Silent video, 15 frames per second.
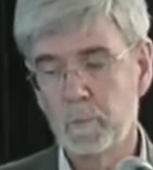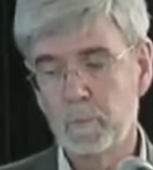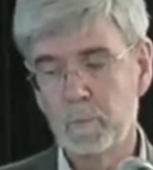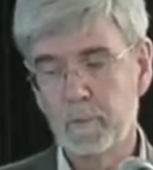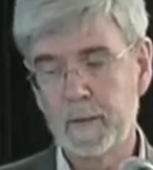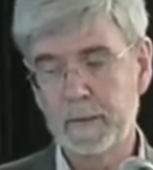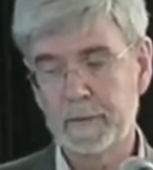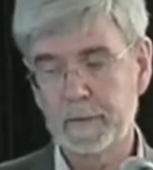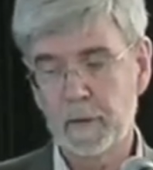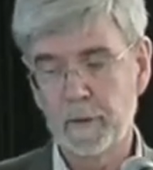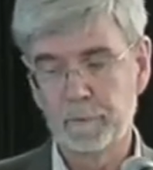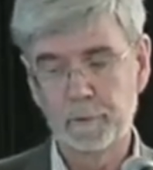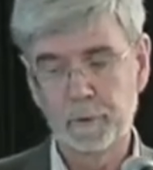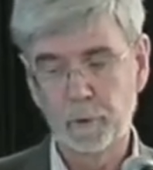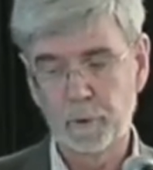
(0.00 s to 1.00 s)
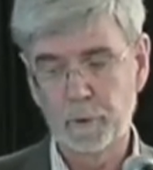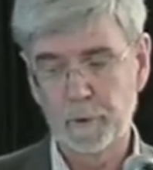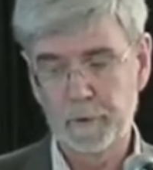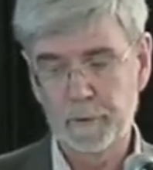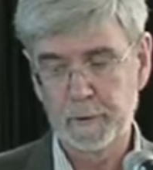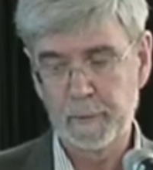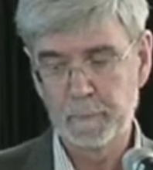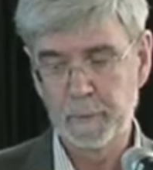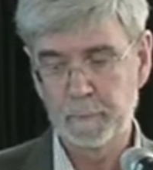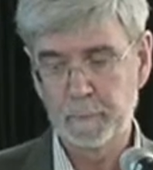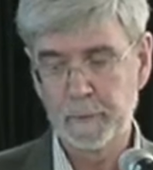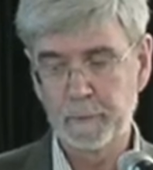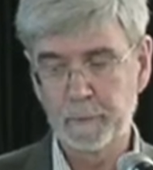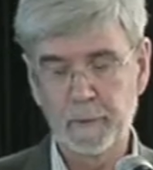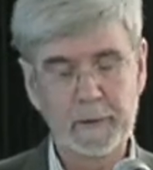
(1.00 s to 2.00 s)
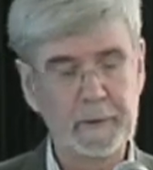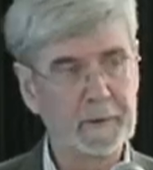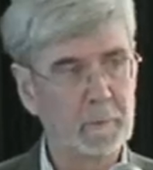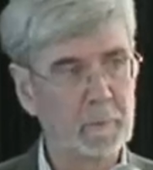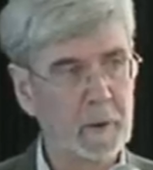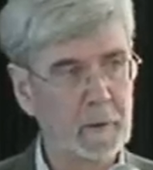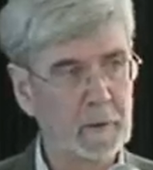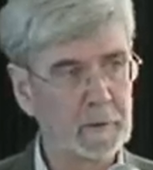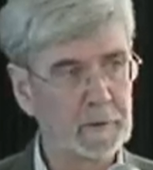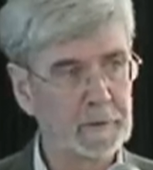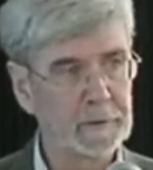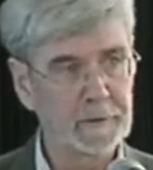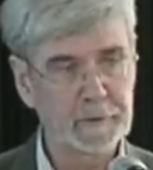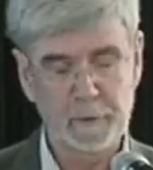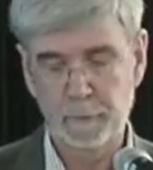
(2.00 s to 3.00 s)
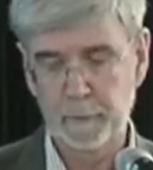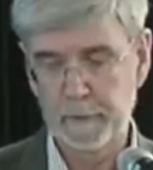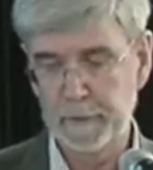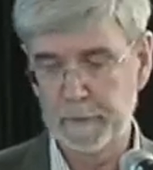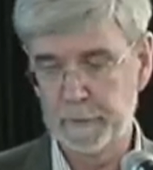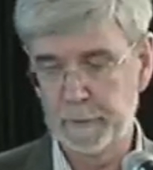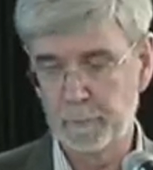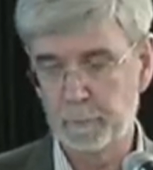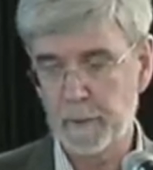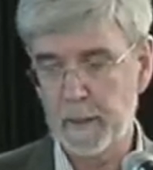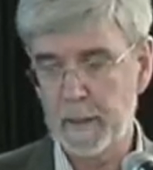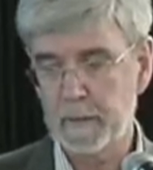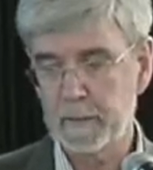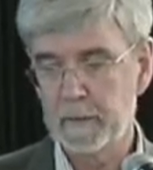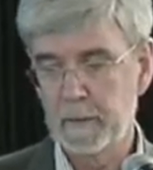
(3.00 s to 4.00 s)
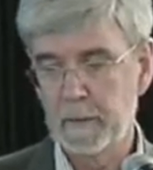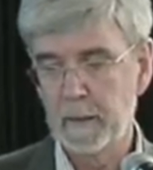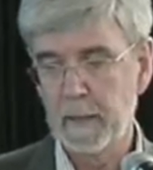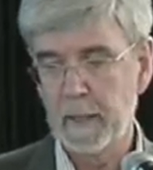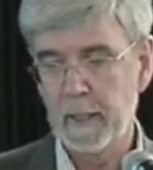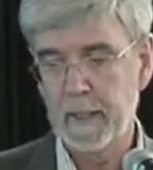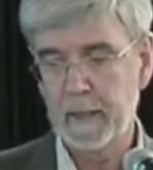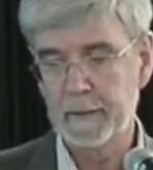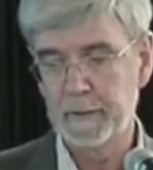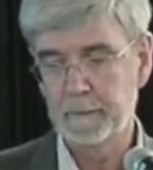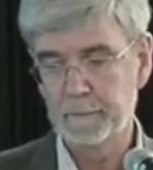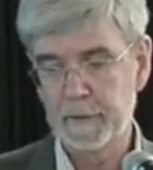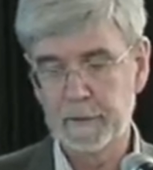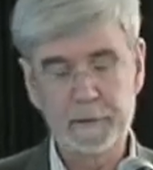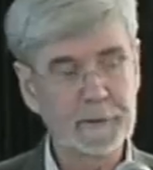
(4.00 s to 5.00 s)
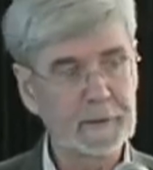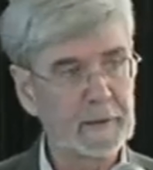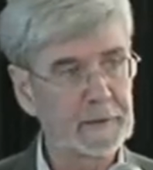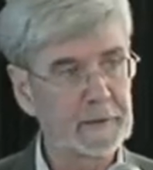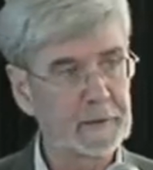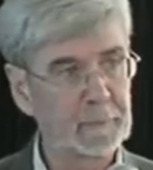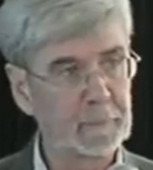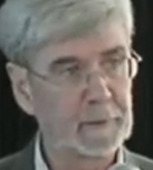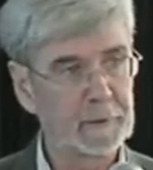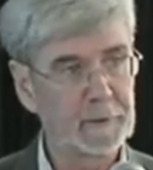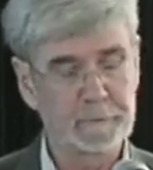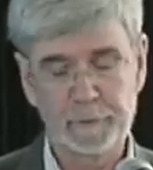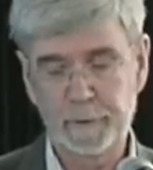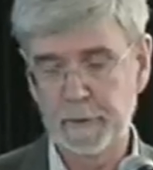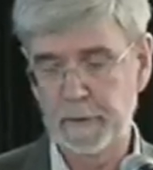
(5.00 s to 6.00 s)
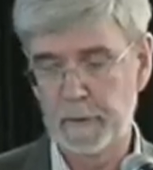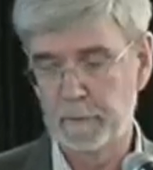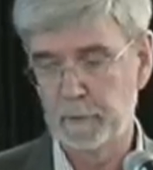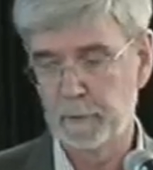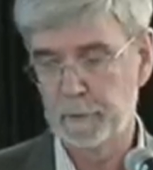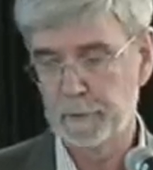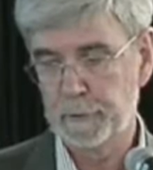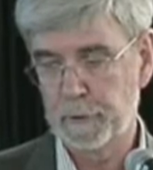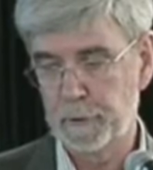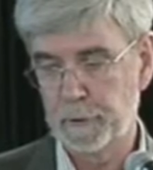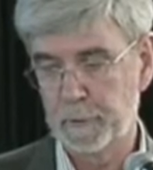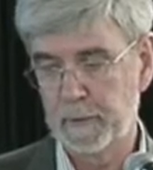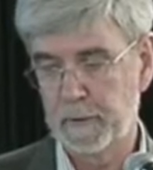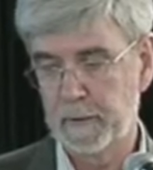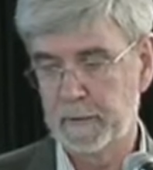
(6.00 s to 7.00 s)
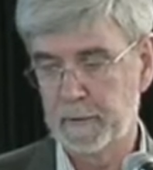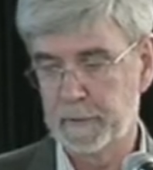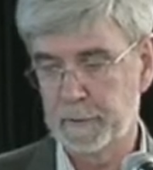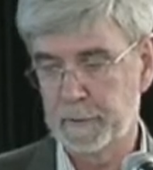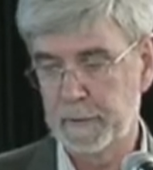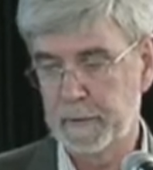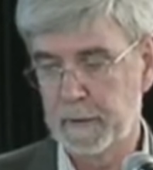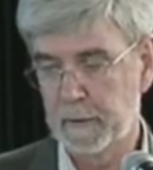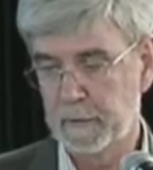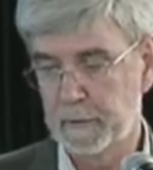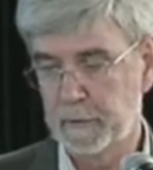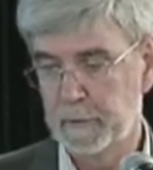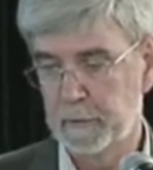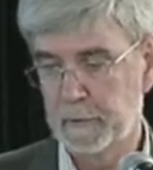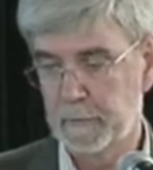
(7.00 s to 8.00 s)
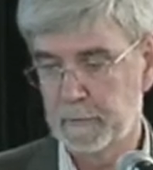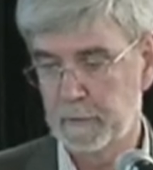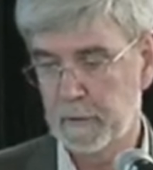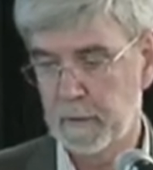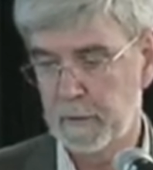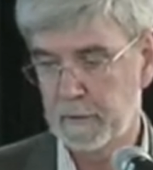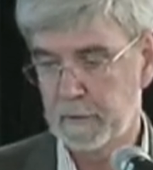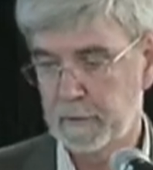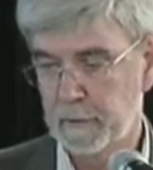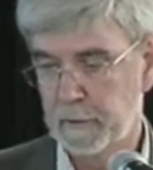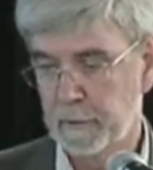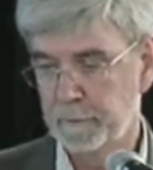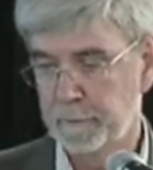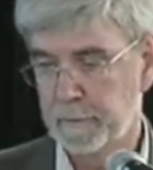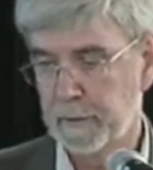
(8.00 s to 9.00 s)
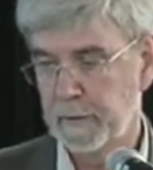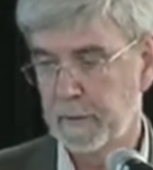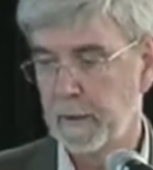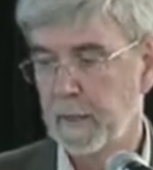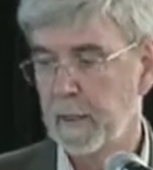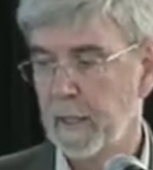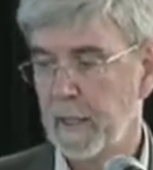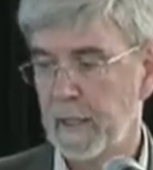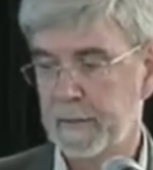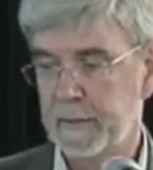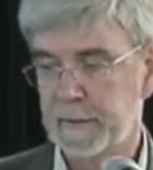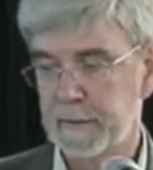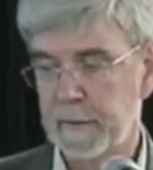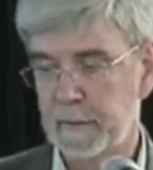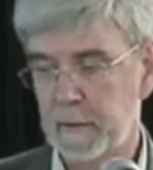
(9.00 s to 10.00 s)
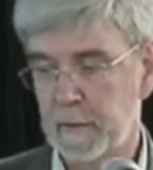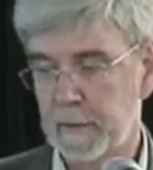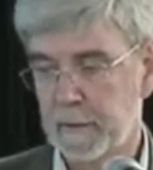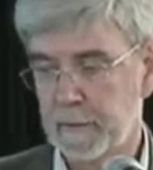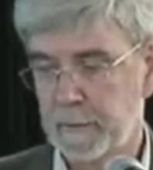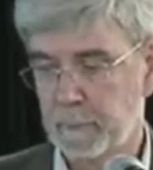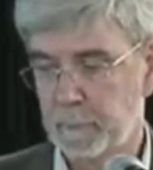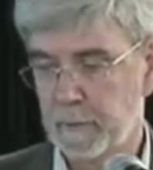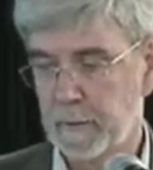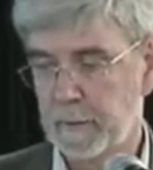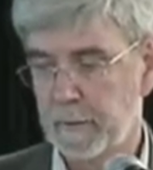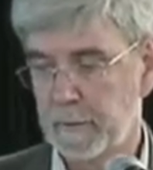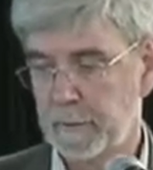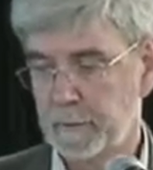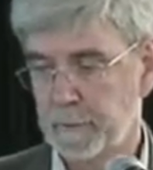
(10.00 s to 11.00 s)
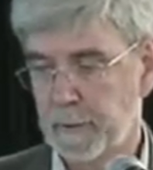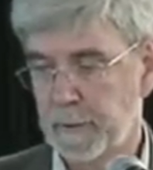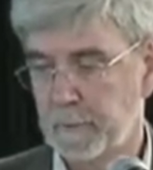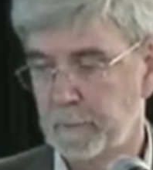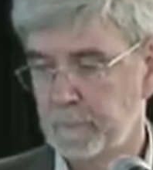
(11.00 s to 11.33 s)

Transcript: there's overall good agreement between the models, shown here in black, and the various estimates of sea level shown in the three coloured curves there, and the satellite altimeter in red.